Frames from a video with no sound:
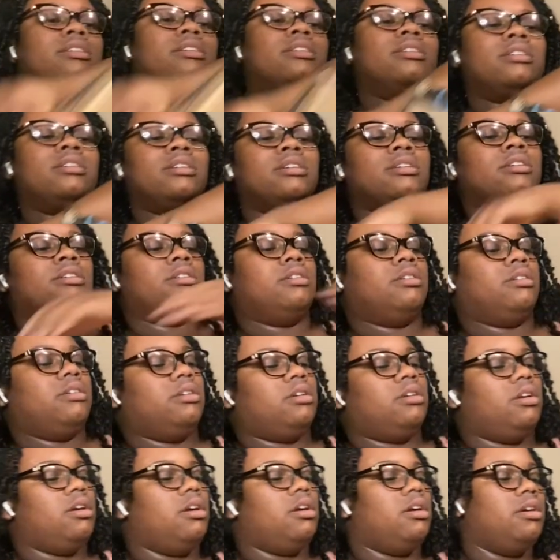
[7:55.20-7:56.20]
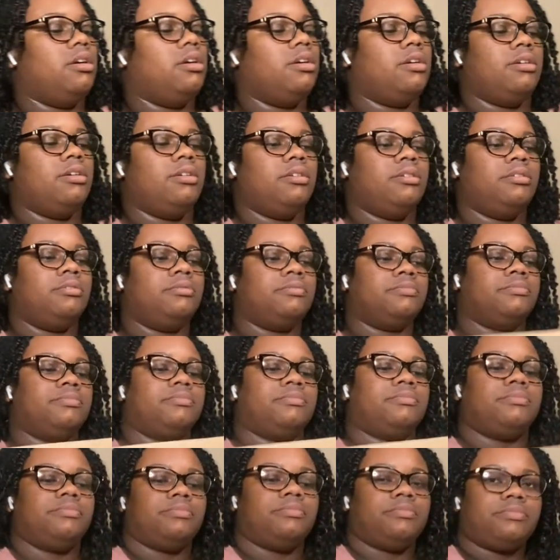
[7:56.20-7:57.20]

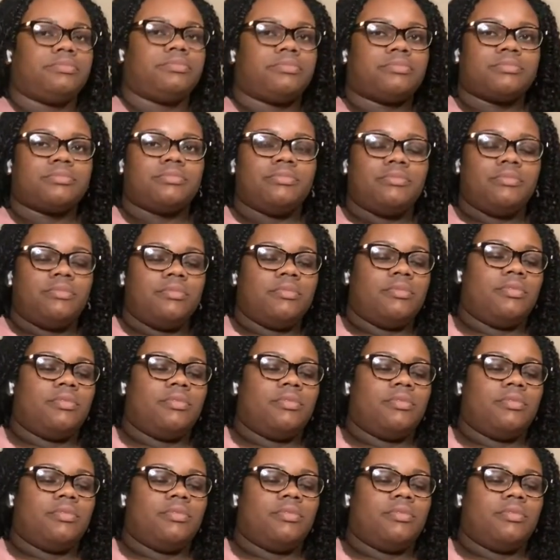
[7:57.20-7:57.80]
Nobody speaks.